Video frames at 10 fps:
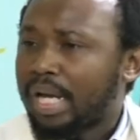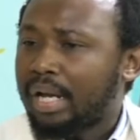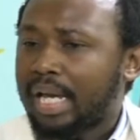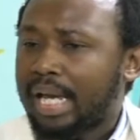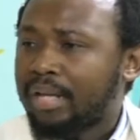
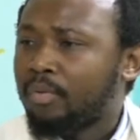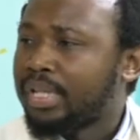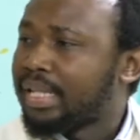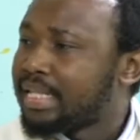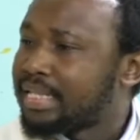And when
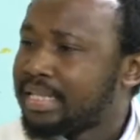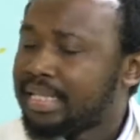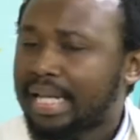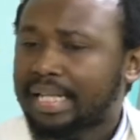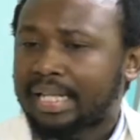they see
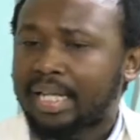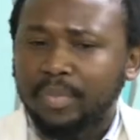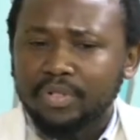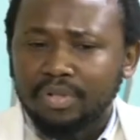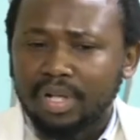like a
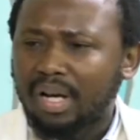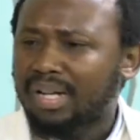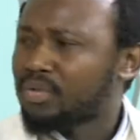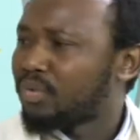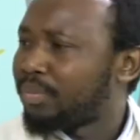chemistry
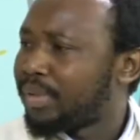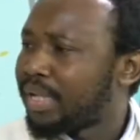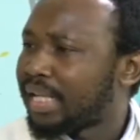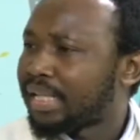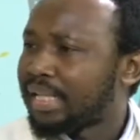class or maybe
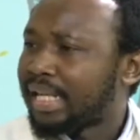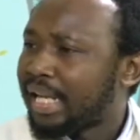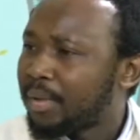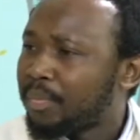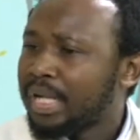like a
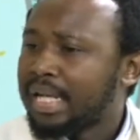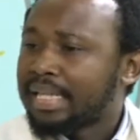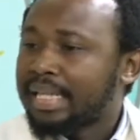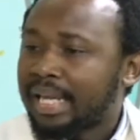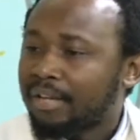lab,
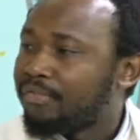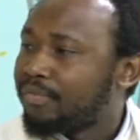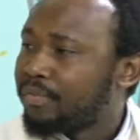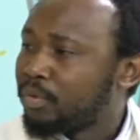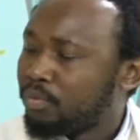they have,
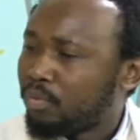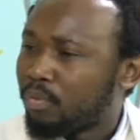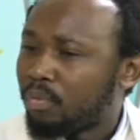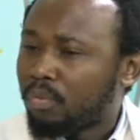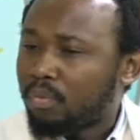
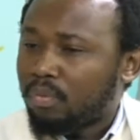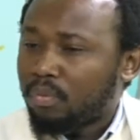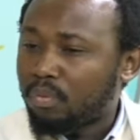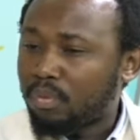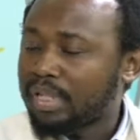
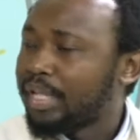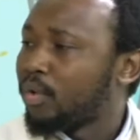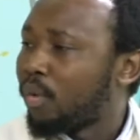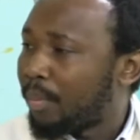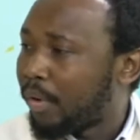they
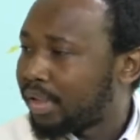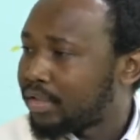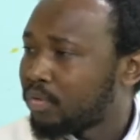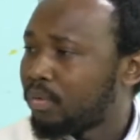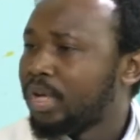know about it.
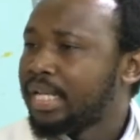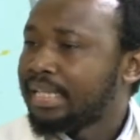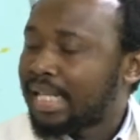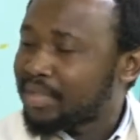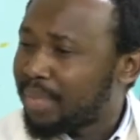So
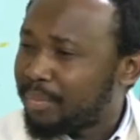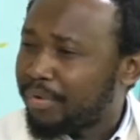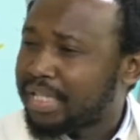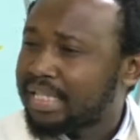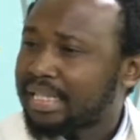that's my
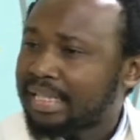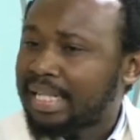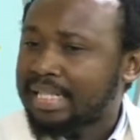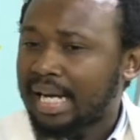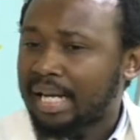brainchild
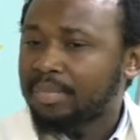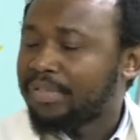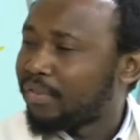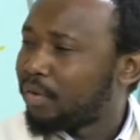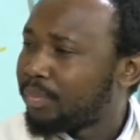that I'm
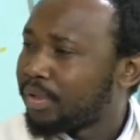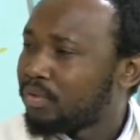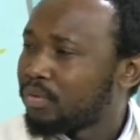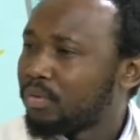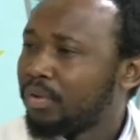developing
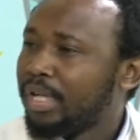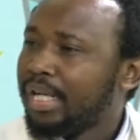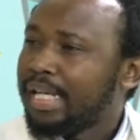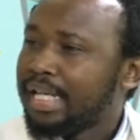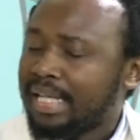to,
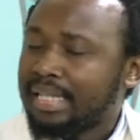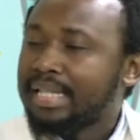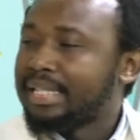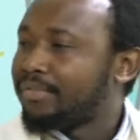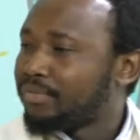in the
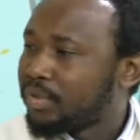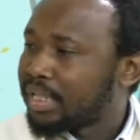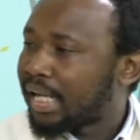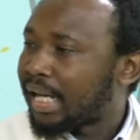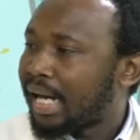near future.